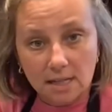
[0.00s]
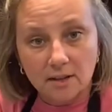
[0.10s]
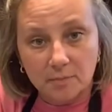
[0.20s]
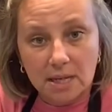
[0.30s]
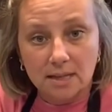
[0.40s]

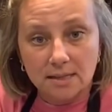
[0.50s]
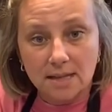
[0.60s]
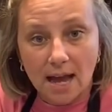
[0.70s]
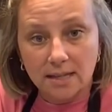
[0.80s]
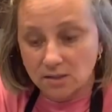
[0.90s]
of being
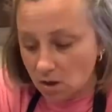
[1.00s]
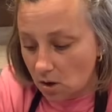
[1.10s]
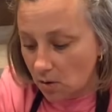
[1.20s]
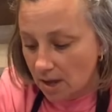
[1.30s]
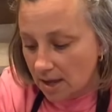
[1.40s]
inside.
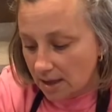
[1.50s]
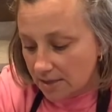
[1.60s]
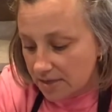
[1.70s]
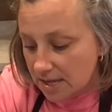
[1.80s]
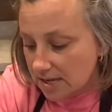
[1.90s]
So
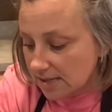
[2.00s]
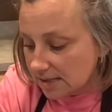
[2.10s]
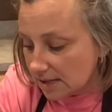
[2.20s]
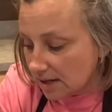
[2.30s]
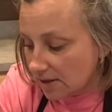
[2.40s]

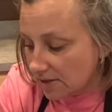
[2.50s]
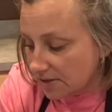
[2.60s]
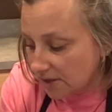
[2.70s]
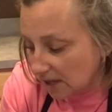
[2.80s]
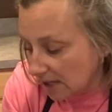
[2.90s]
these
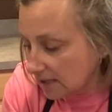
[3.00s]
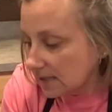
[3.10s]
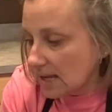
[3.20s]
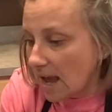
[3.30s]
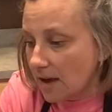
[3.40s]

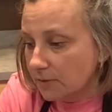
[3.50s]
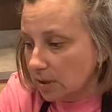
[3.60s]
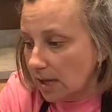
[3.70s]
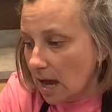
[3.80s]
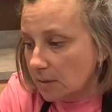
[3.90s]
things have
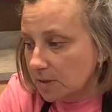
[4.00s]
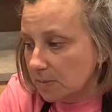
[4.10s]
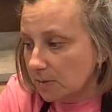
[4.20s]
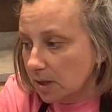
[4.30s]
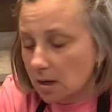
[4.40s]
really helped me
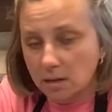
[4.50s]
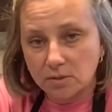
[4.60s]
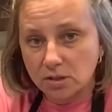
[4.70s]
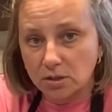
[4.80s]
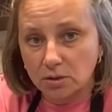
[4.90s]
when it comes
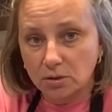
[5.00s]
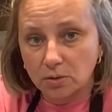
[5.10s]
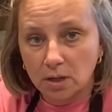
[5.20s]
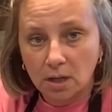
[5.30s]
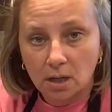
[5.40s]
to
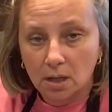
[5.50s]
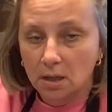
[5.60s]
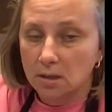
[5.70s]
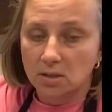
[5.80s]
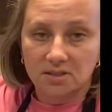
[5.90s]

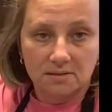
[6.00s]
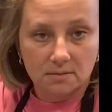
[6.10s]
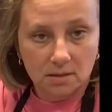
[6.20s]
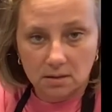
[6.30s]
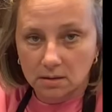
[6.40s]
just
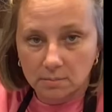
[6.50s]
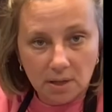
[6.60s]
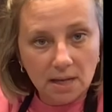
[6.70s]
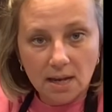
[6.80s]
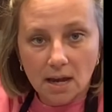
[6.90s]

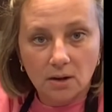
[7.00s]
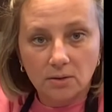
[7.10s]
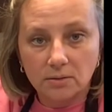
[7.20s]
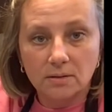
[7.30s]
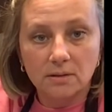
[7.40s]
picking
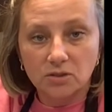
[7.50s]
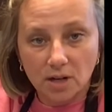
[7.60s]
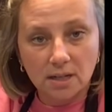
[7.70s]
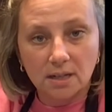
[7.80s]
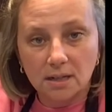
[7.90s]
out the
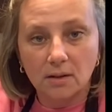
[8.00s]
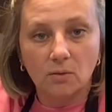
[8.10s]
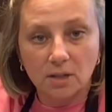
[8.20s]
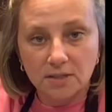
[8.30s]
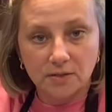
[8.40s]
dreaded
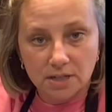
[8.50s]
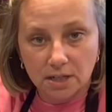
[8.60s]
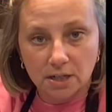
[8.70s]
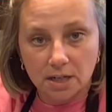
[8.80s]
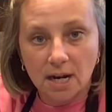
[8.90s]
what's for
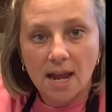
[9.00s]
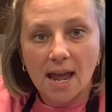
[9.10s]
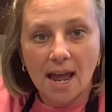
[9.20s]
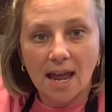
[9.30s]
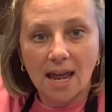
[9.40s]
dinner
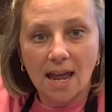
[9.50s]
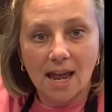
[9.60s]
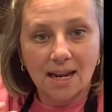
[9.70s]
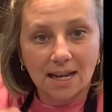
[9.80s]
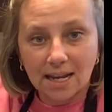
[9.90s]

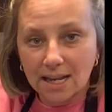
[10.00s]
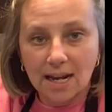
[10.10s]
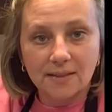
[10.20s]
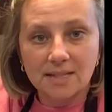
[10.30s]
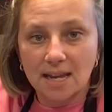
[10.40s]
and getting it
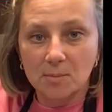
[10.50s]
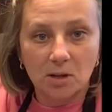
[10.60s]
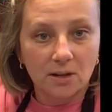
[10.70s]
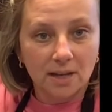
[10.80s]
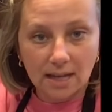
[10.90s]
on the
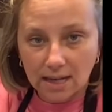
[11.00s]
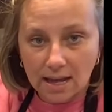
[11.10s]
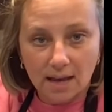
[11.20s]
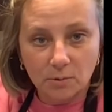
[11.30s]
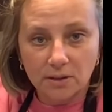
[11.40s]
table and getting
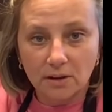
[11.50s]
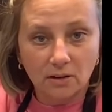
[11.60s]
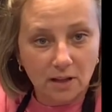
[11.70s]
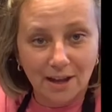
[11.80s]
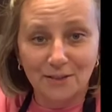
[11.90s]
on with our
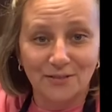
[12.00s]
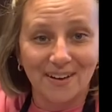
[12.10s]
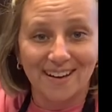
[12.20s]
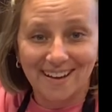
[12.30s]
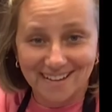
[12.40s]

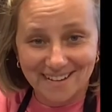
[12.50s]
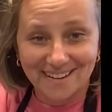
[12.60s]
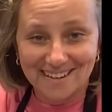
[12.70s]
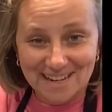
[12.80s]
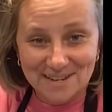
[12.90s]
life and our
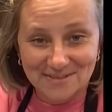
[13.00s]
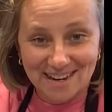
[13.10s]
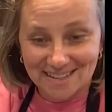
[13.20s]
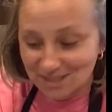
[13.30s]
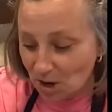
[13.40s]

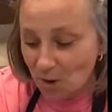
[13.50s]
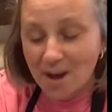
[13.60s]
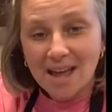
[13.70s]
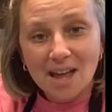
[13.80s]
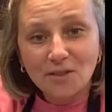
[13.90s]
evening. So
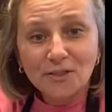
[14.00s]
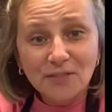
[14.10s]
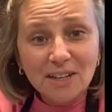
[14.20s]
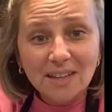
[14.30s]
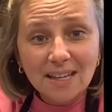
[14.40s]
if you're
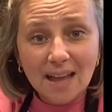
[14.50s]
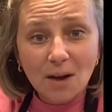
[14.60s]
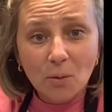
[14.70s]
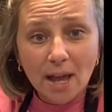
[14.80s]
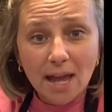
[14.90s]
feeling that
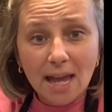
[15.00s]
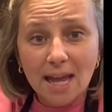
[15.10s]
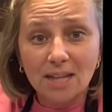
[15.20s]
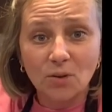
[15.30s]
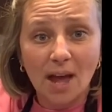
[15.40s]
way
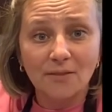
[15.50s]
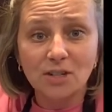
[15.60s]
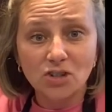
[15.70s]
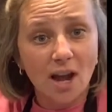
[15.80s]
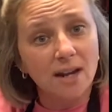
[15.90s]
and you haven't
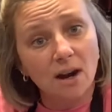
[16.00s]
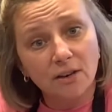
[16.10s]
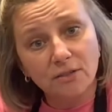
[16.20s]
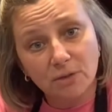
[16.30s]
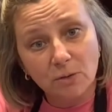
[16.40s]
tried our
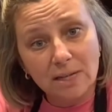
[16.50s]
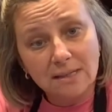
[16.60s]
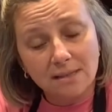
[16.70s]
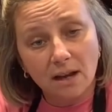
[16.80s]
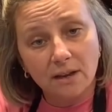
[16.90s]
3
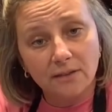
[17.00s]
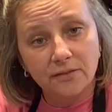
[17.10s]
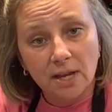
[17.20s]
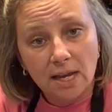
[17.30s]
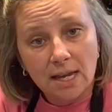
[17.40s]
weeks of
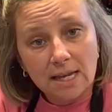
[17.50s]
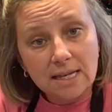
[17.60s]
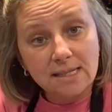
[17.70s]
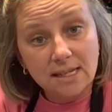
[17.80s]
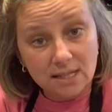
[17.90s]

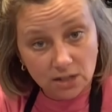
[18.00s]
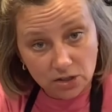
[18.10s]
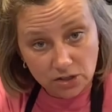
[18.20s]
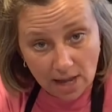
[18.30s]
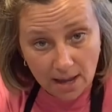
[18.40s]
easy
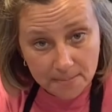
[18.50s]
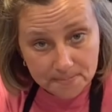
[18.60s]
dinners yet,